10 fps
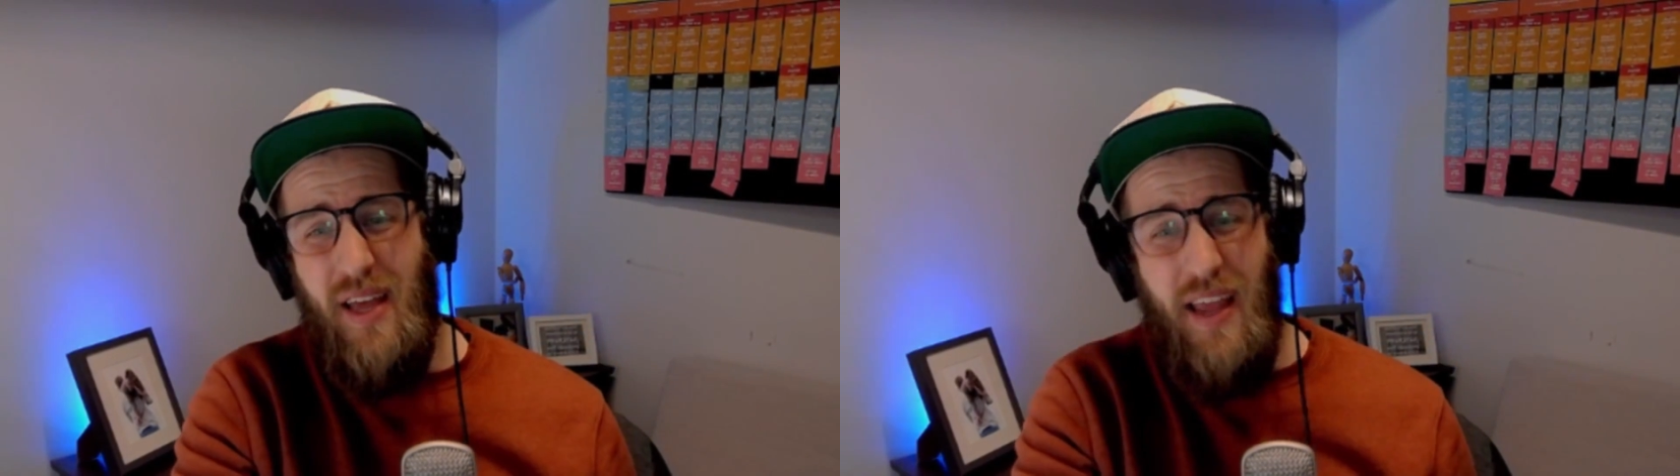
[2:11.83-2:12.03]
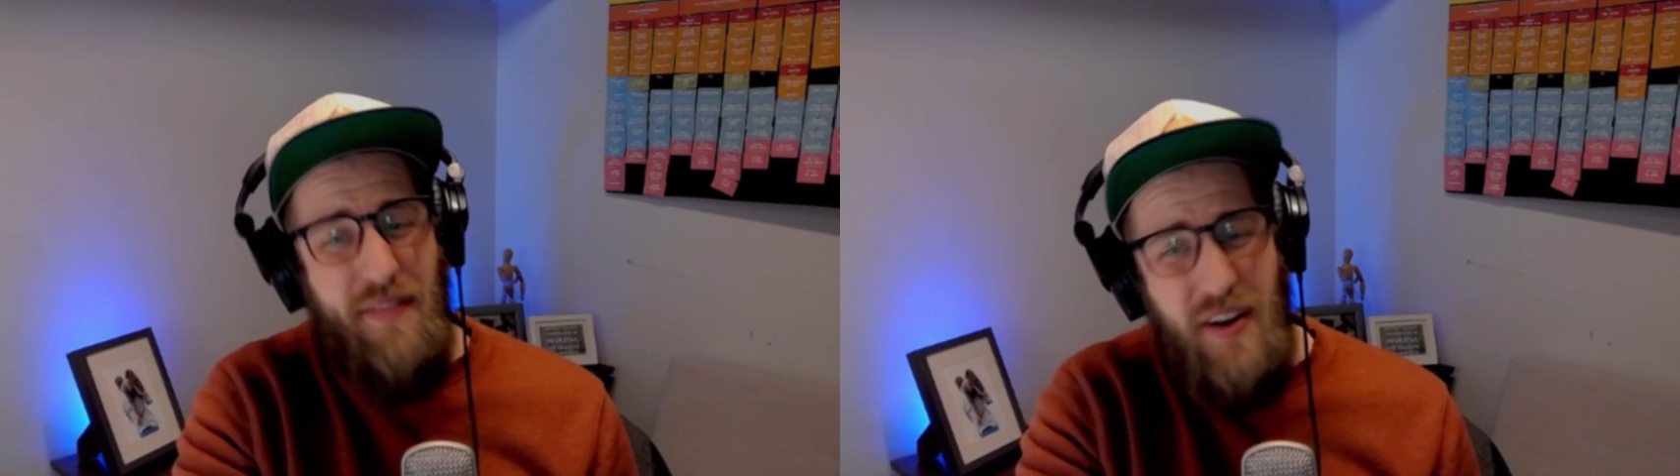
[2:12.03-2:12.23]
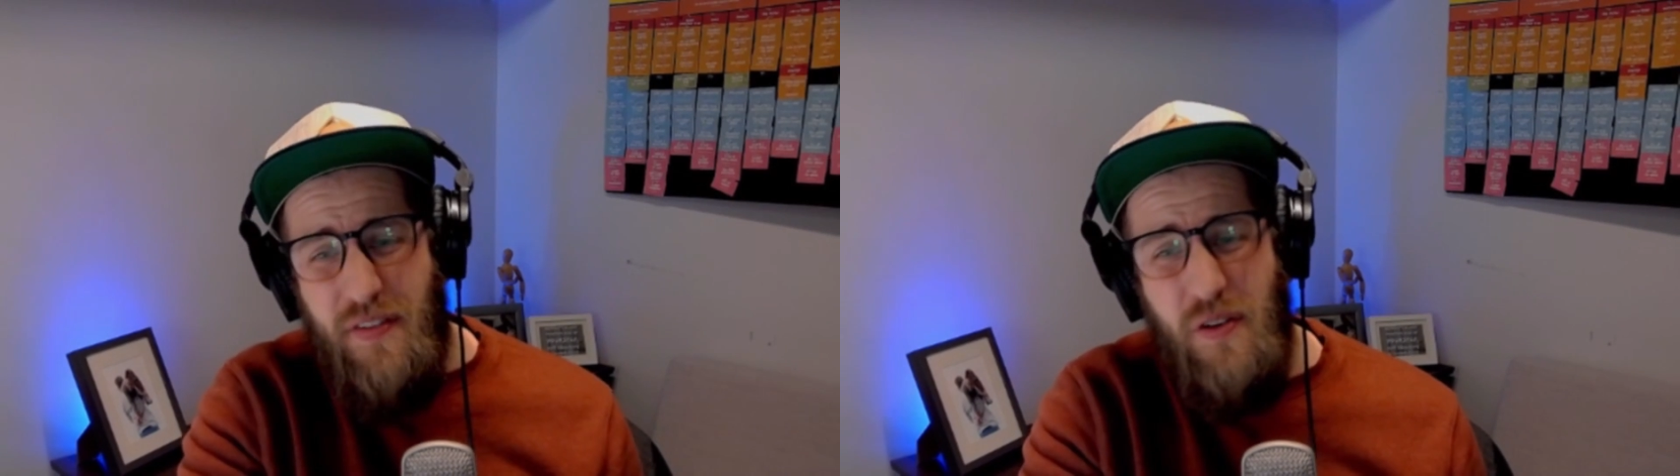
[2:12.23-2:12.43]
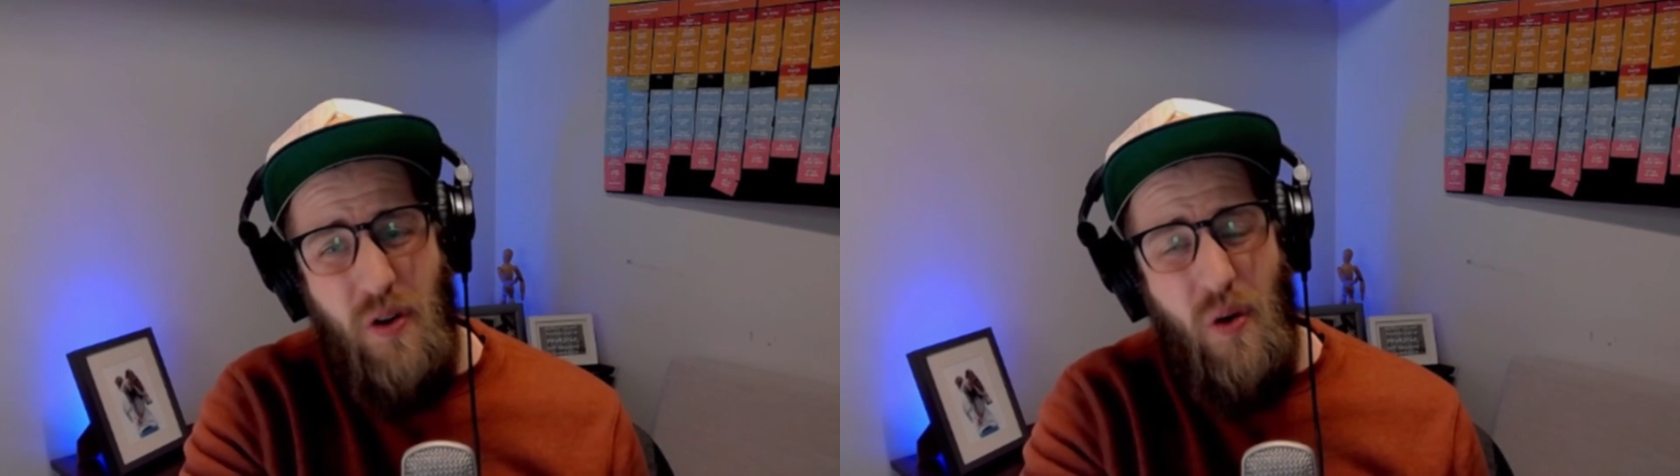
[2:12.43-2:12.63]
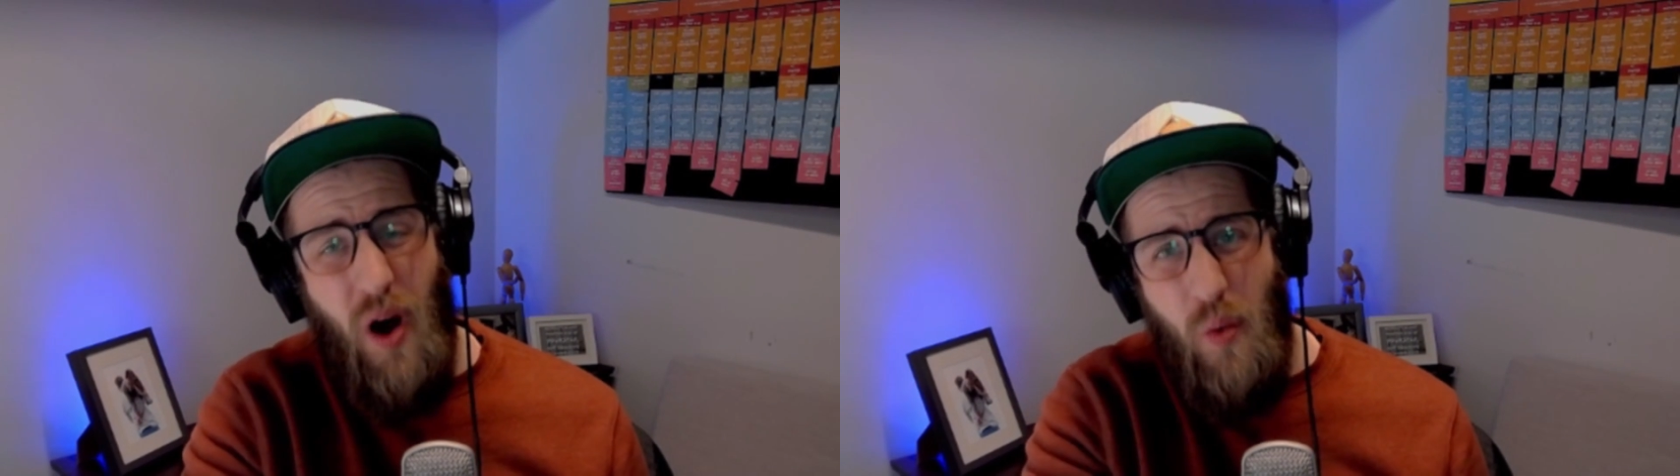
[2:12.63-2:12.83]
Even if you
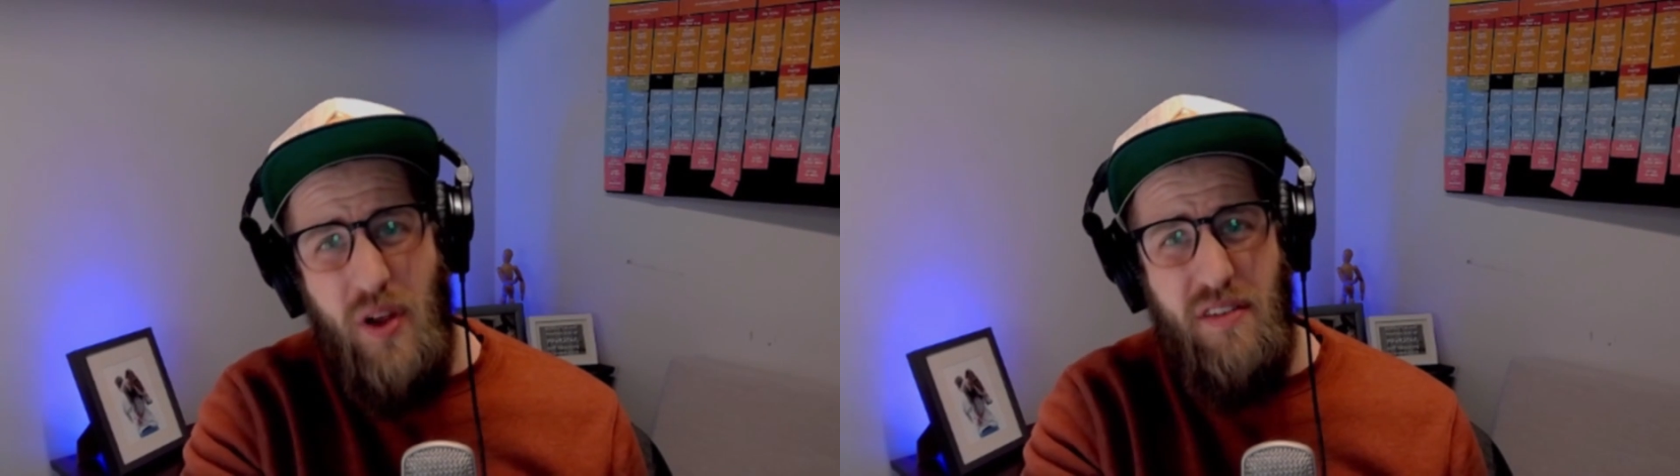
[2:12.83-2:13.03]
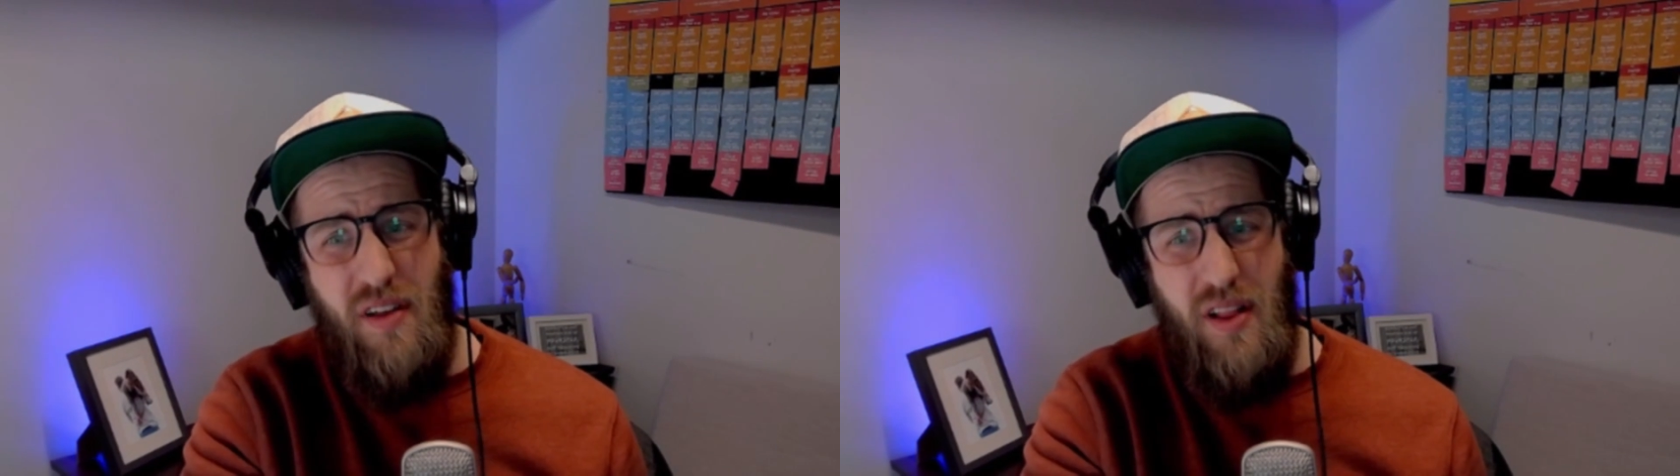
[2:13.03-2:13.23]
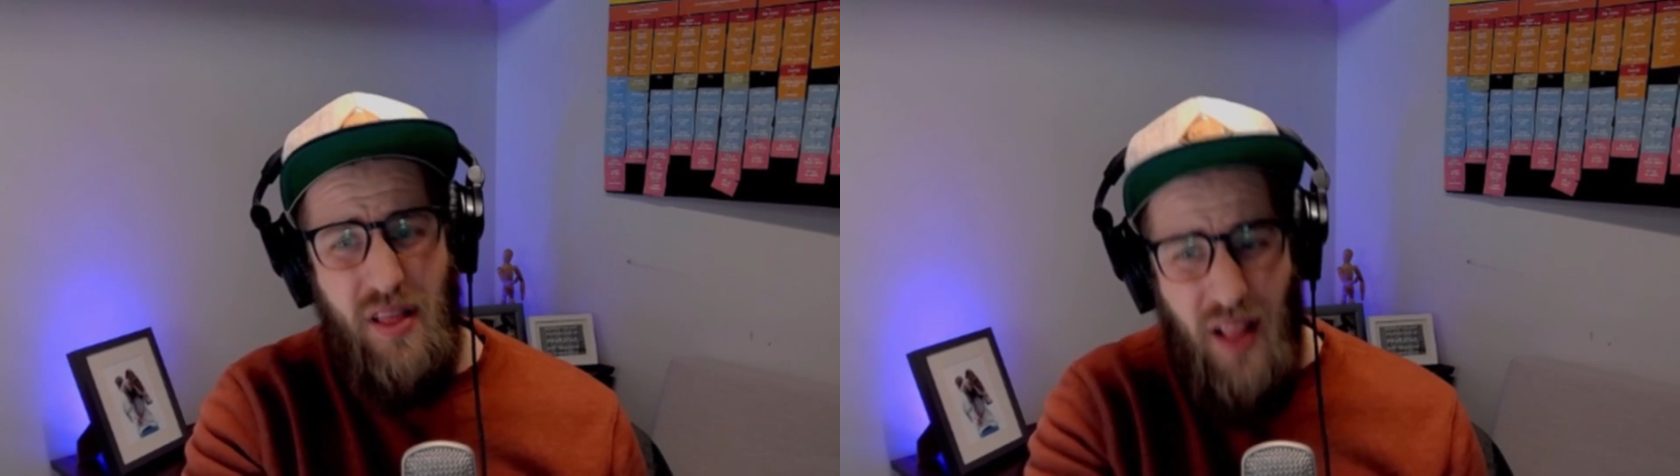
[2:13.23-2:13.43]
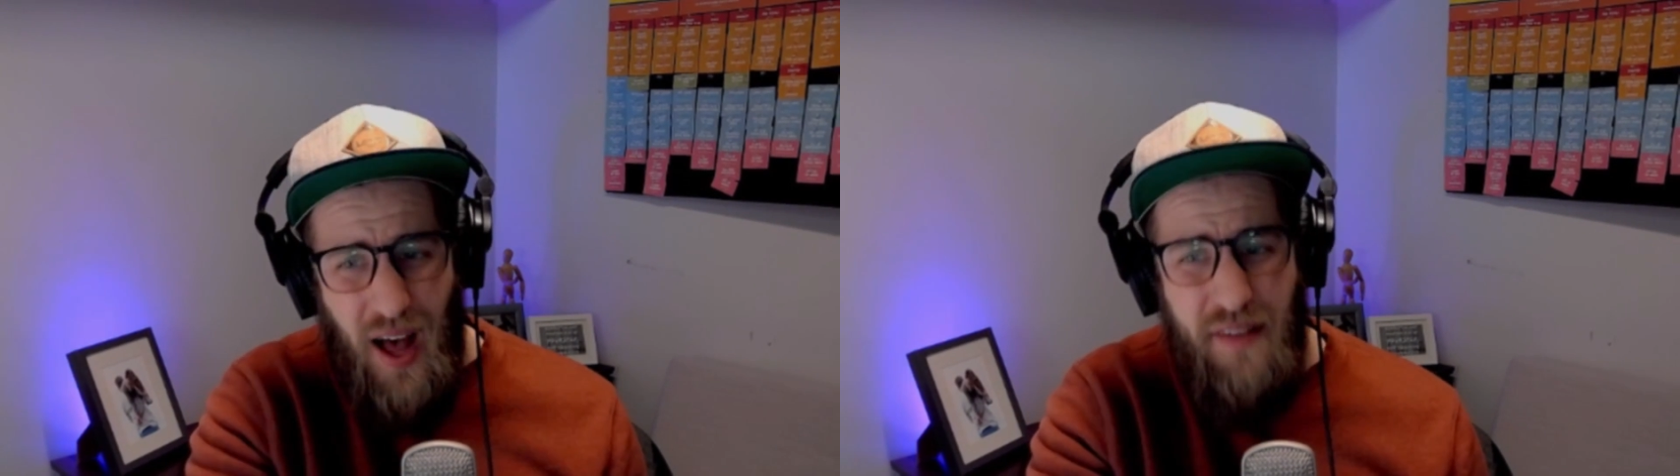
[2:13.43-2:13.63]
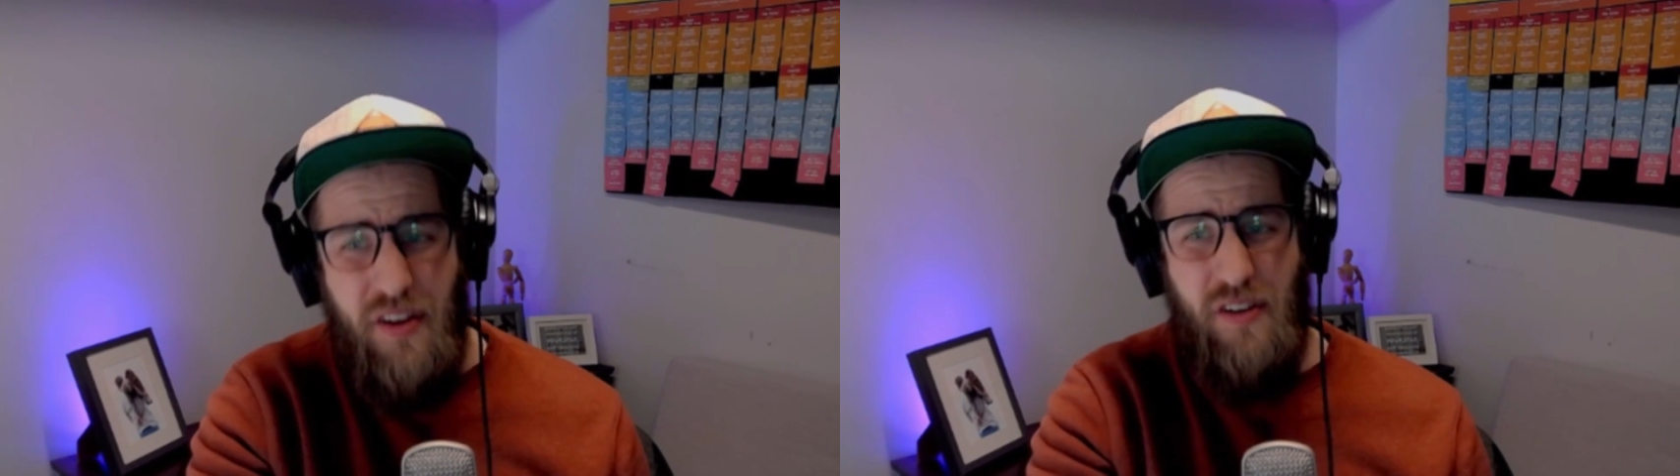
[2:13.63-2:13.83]
don't always
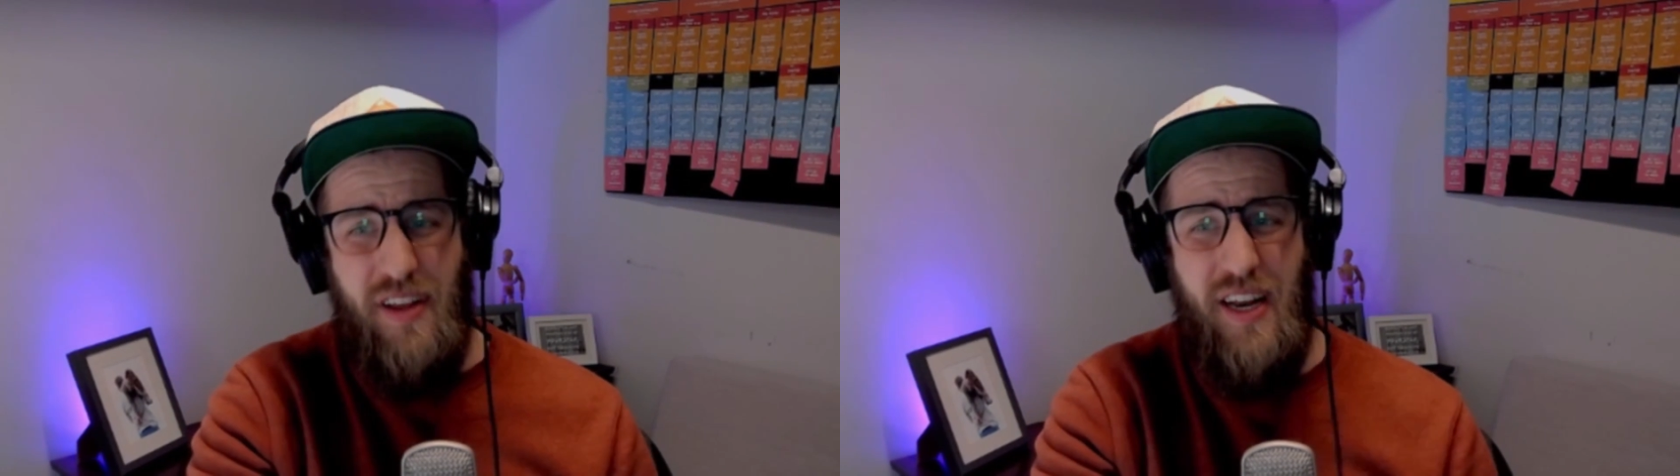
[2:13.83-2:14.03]
love your